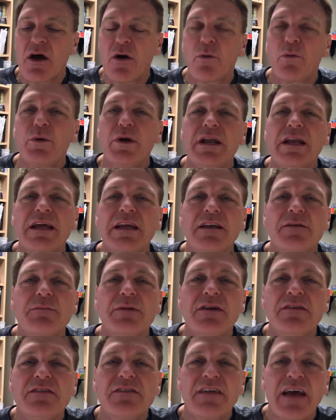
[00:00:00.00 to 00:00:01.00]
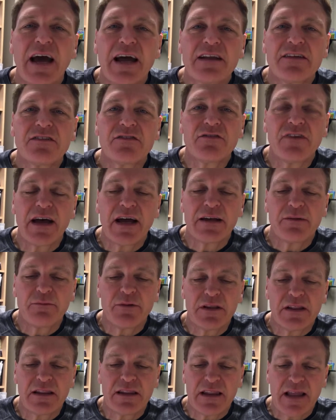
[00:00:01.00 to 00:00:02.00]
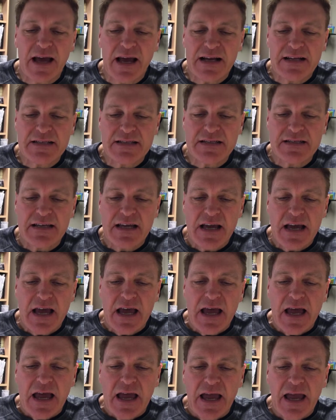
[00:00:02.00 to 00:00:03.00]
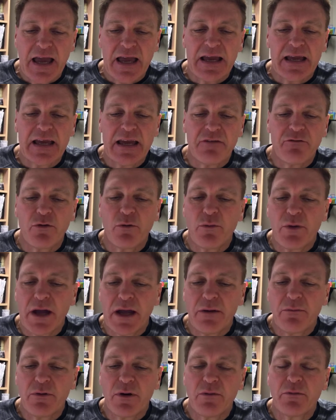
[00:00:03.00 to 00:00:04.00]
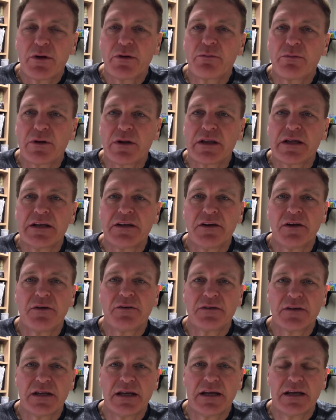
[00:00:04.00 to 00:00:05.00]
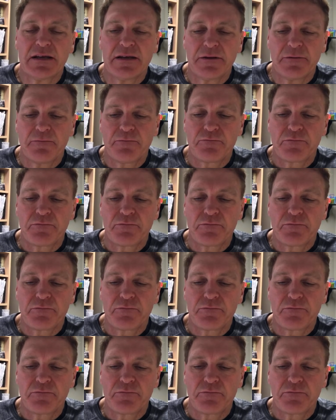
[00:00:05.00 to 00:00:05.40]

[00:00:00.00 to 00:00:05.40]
we need to be satisfied with less and give away what we really don't need.